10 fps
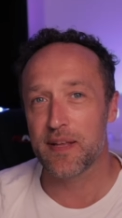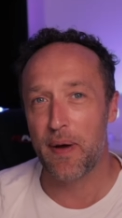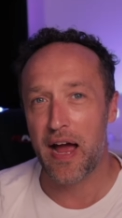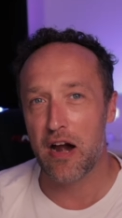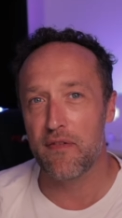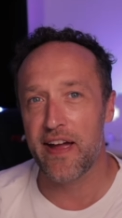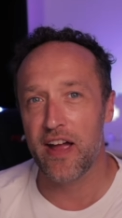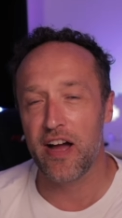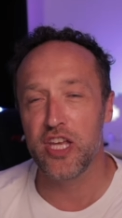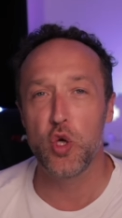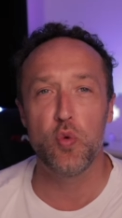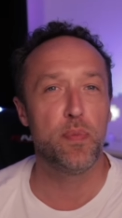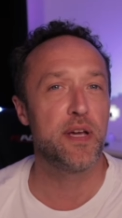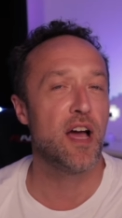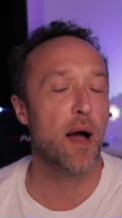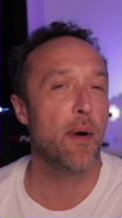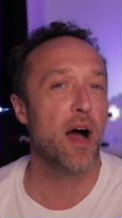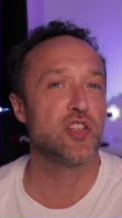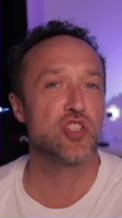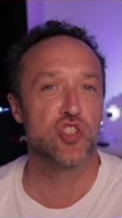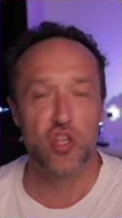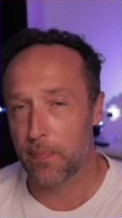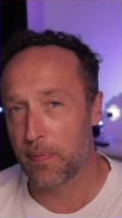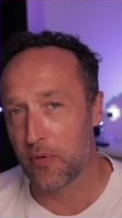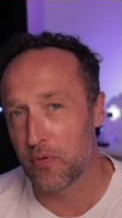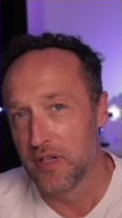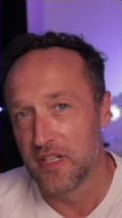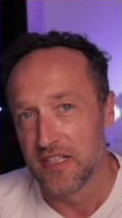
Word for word: the power of AI, you will become unstoppable,